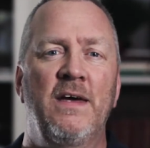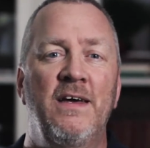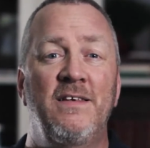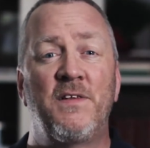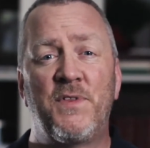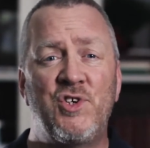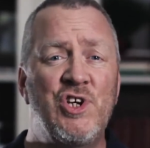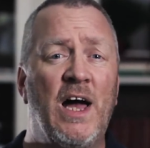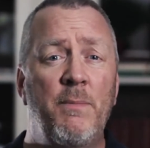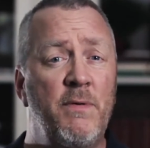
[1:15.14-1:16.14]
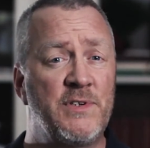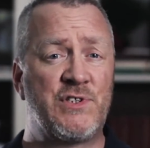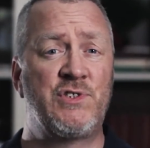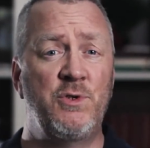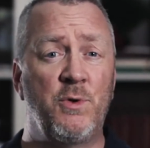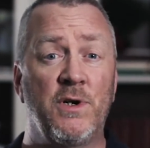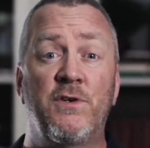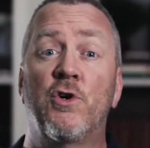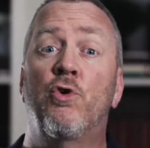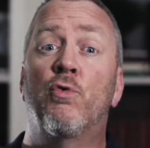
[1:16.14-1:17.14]
Is it the job of a steward
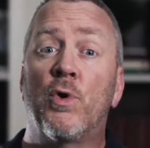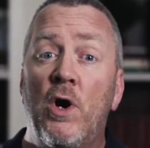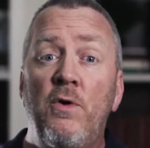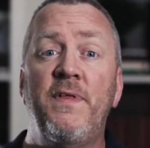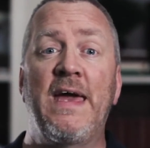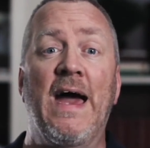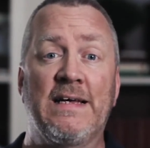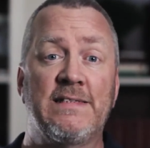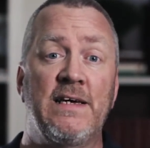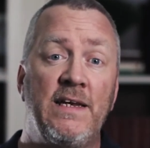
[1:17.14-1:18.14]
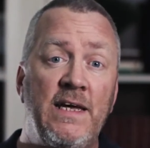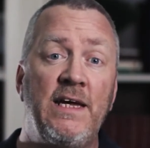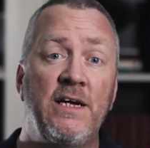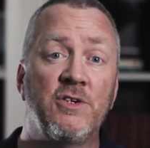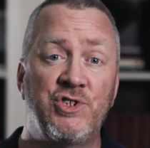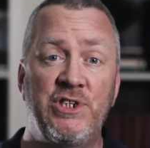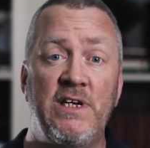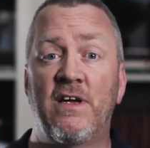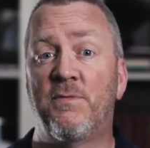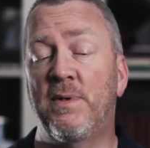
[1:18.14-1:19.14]
to grow the asset he or she
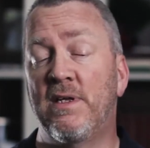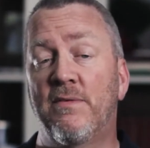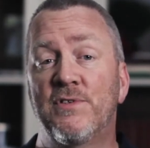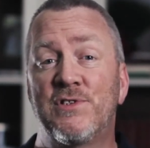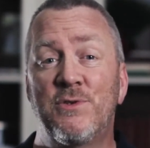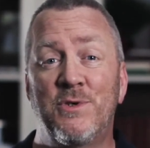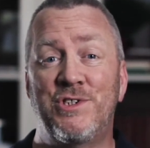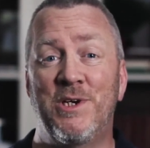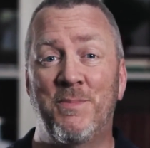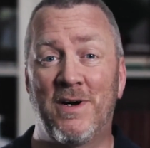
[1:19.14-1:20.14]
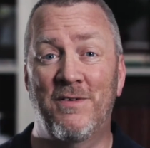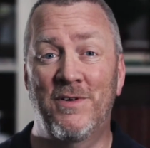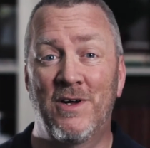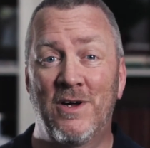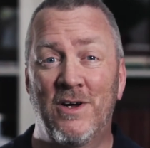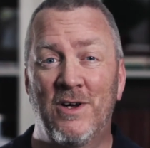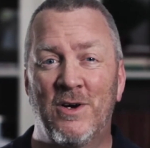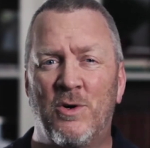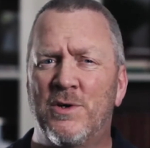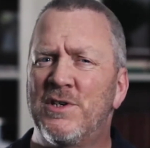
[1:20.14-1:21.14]
has been given stewardship of?
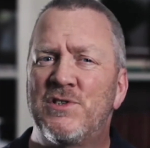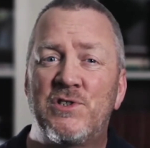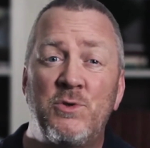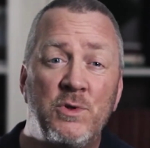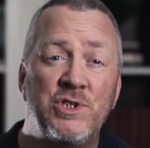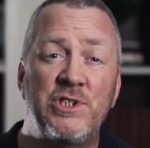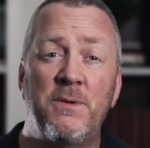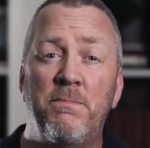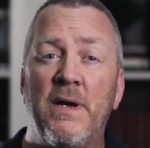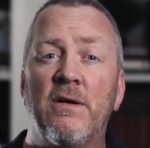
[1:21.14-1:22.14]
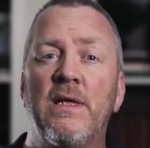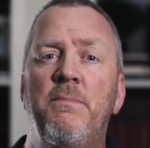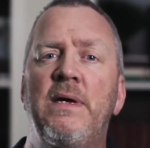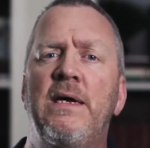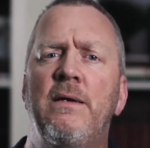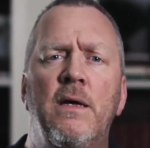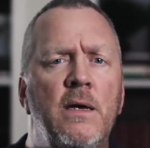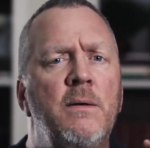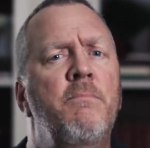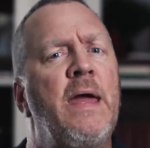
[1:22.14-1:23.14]
Or does stewardship merely mean
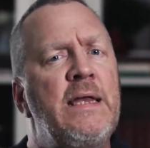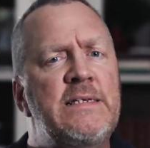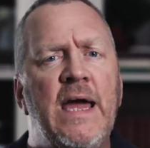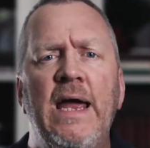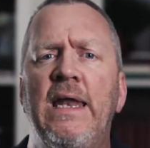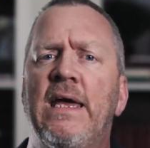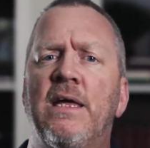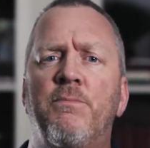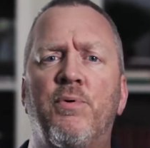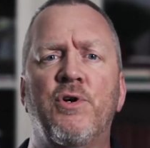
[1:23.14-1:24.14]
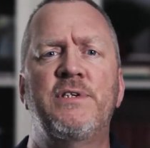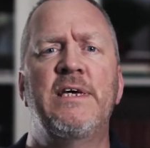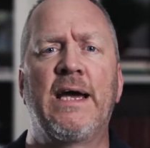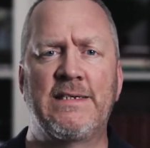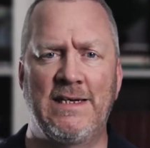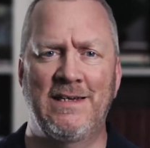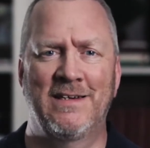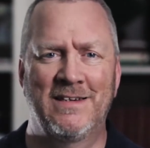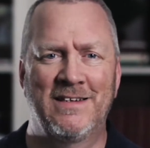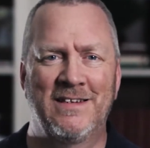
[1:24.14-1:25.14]
maintaining and protecting?
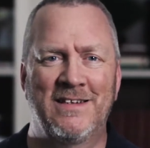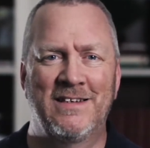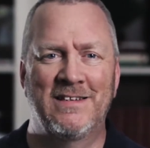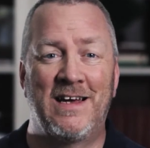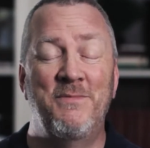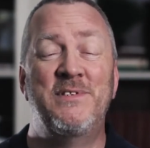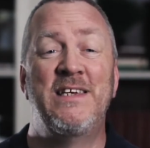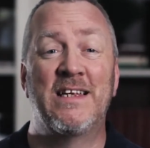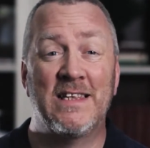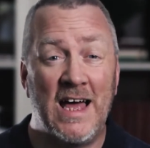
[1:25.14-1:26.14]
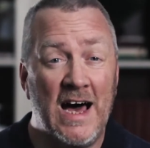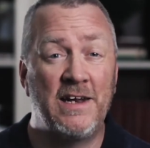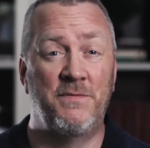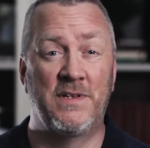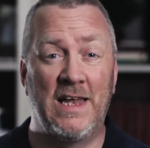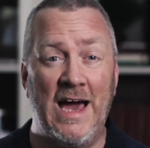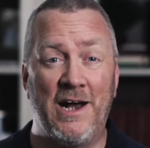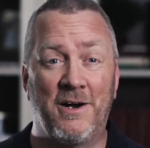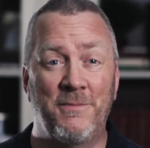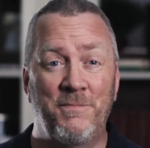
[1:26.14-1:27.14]
I've seen a lot of the
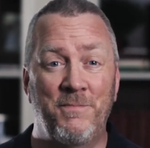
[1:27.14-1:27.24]
latter.